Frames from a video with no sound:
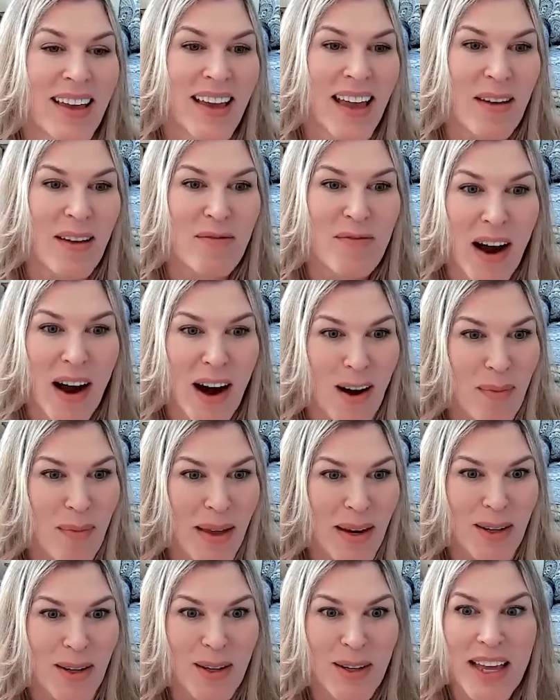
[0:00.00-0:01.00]

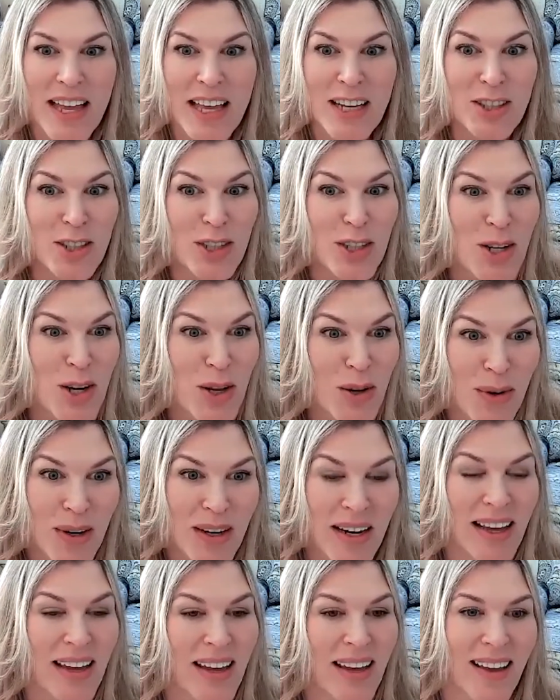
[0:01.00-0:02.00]
environmental
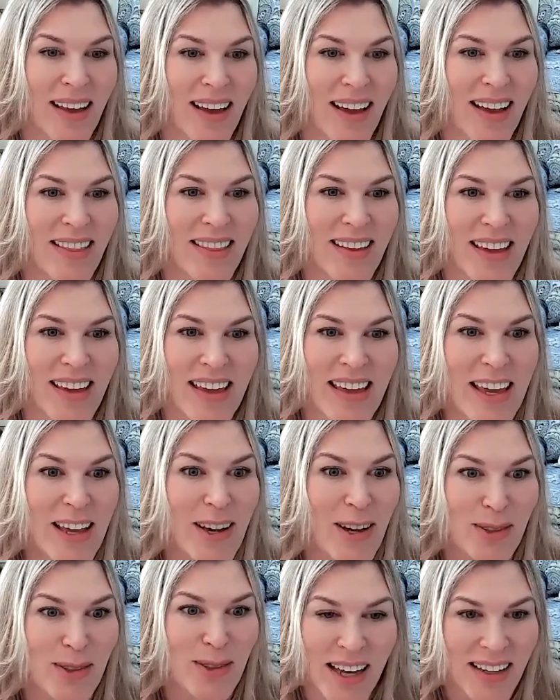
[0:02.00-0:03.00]
ingenuity and the
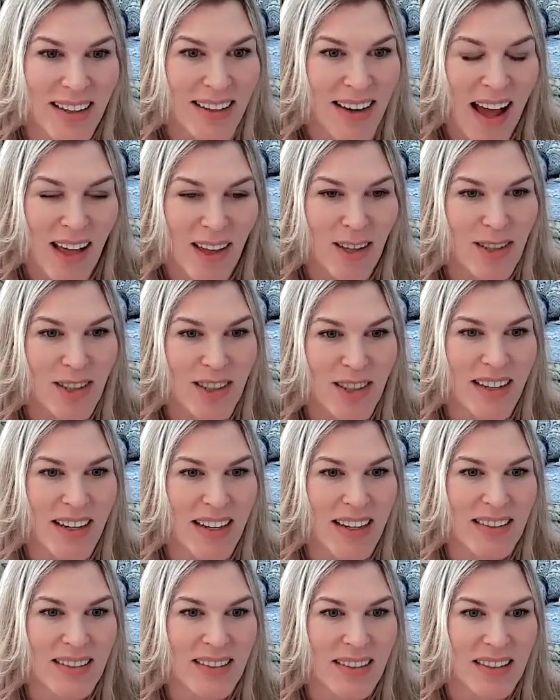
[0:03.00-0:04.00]
eco-technology that
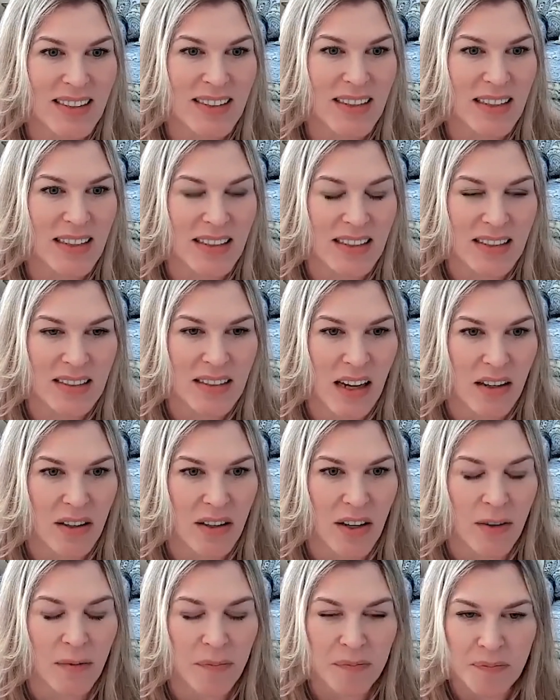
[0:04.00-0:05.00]
exists in this
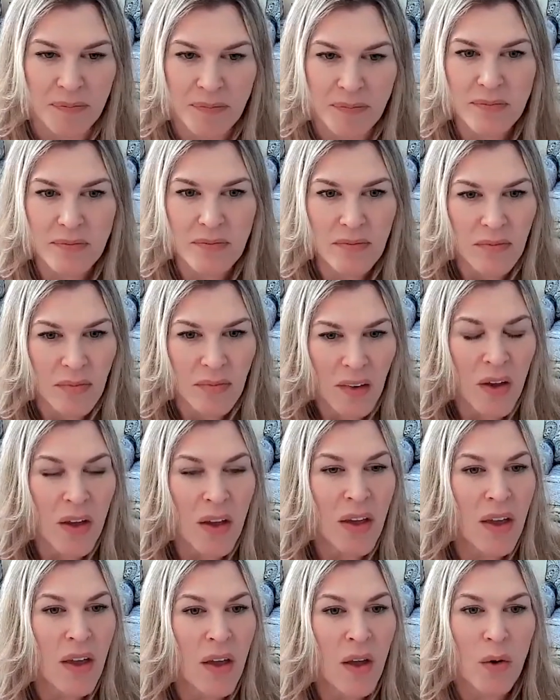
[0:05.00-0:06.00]
sector.
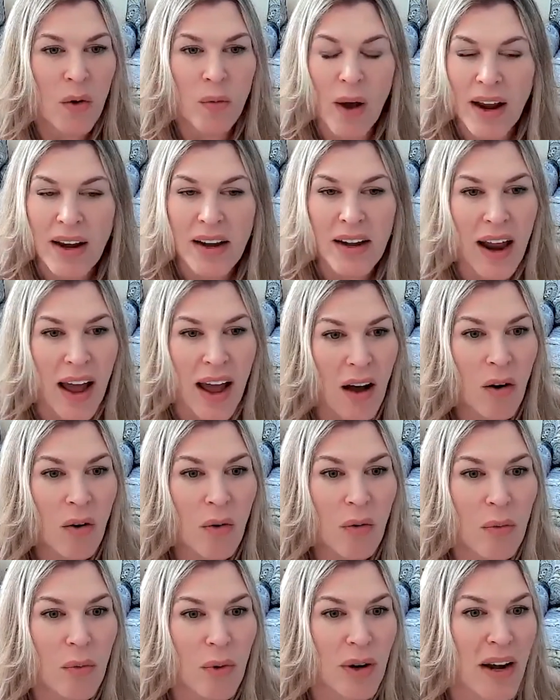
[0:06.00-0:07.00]
Right now,
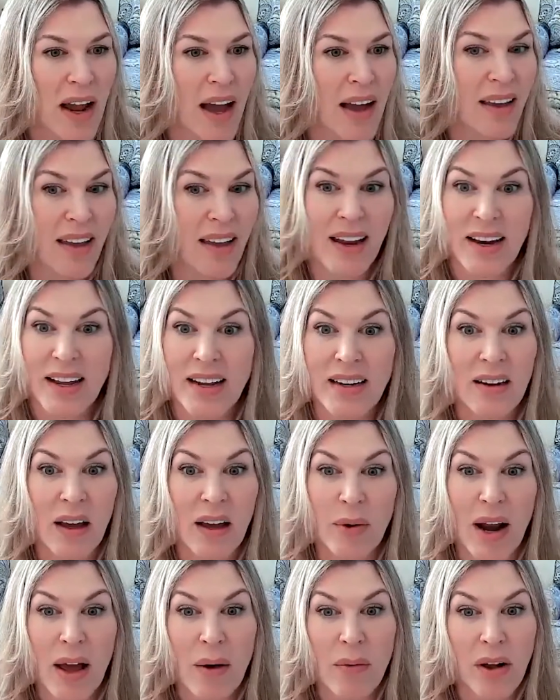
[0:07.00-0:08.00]
we're not getting
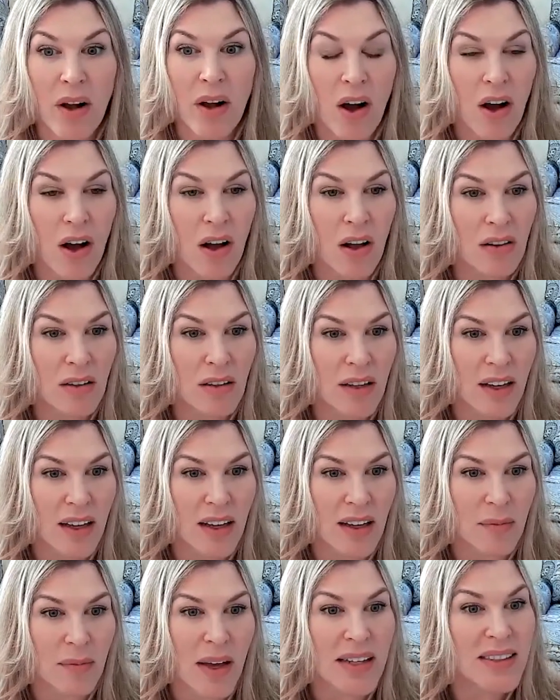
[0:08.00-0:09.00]
what I would call
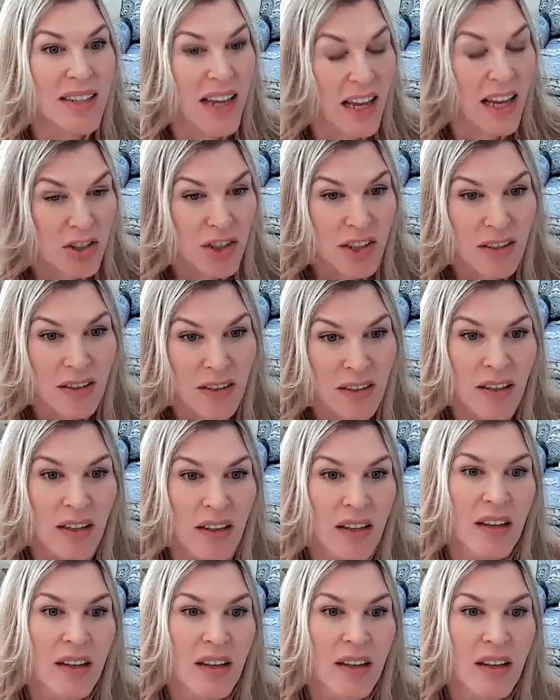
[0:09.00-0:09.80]
attention